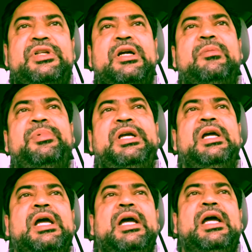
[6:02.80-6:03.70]
therapy,
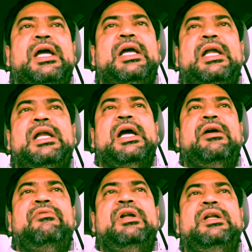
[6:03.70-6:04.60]
and
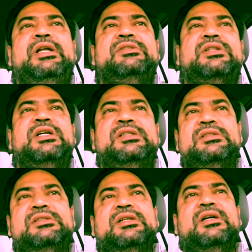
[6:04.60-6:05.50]
I will
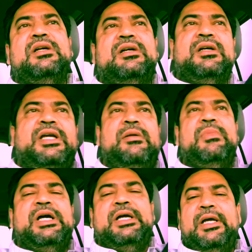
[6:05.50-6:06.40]
discuss in
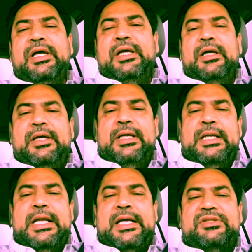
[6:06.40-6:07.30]
my
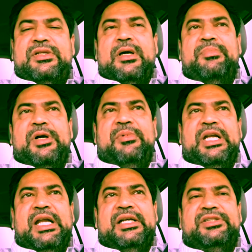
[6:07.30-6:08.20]
next
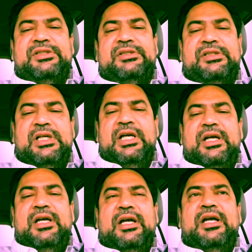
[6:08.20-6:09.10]
upcoming lectures.
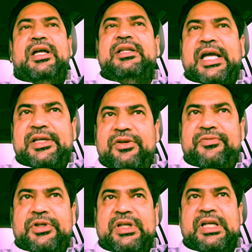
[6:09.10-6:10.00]
Thank you
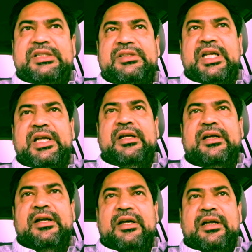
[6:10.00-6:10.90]
for the listening
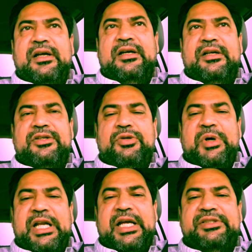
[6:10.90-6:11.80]
to
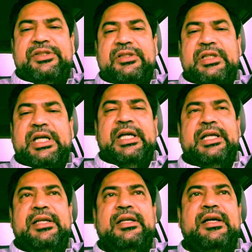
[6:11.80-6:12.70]
my lecture,
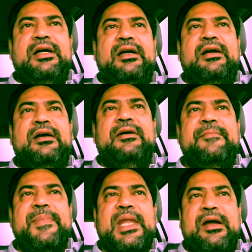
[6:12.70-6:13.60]
and
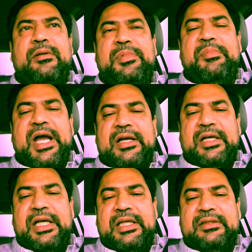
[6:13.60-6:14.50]
I'll be back
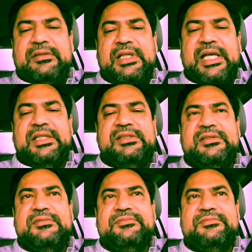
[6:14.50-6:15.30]
again. Thanks.